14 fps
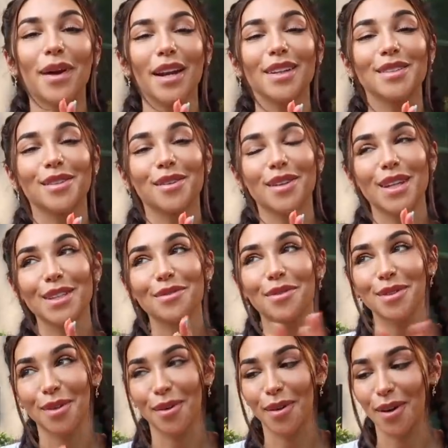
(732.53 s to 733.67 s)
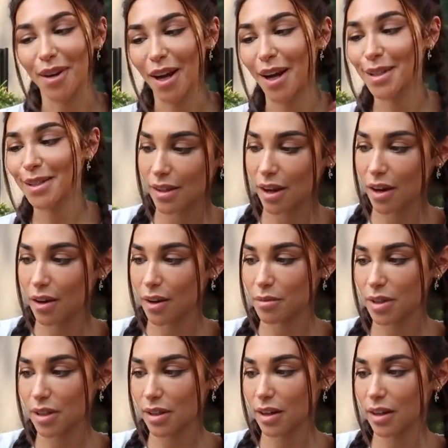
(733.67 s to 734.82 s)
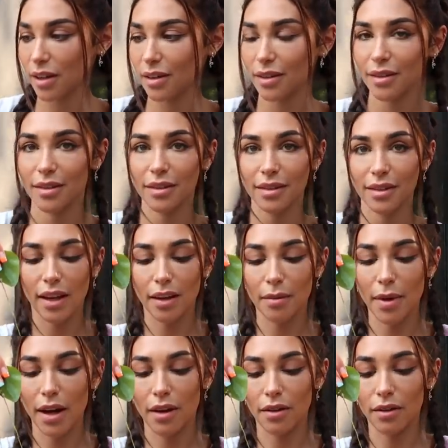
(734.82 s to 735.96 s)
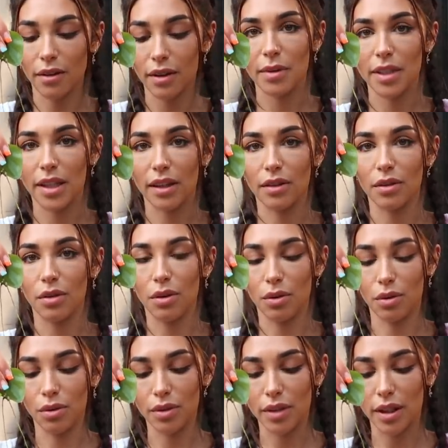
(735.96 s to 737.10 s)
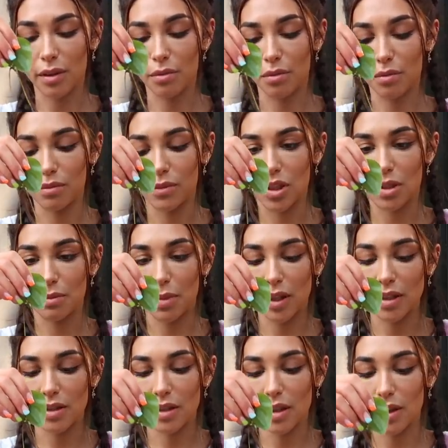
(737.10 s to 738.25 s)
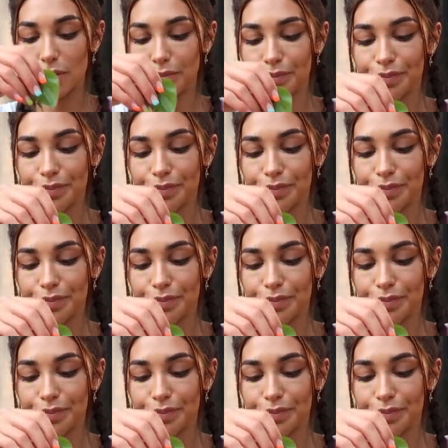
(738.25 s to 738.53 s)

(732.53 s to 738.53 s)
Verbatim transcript: waiting to do this for so long, guys, so I'm just gonna take them out and dig little holes and just place them